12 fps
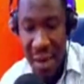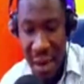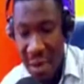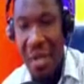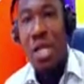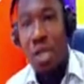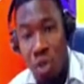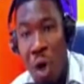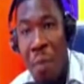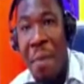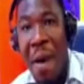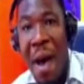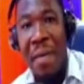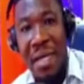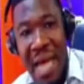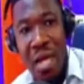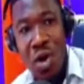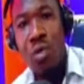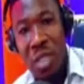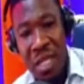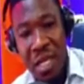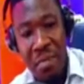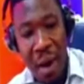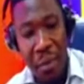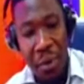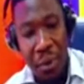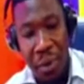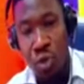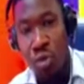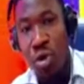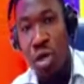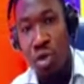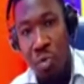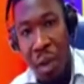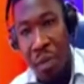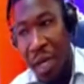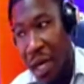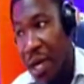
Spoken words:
So Bible die your Bible say, mami. Your screen is, mami. Any?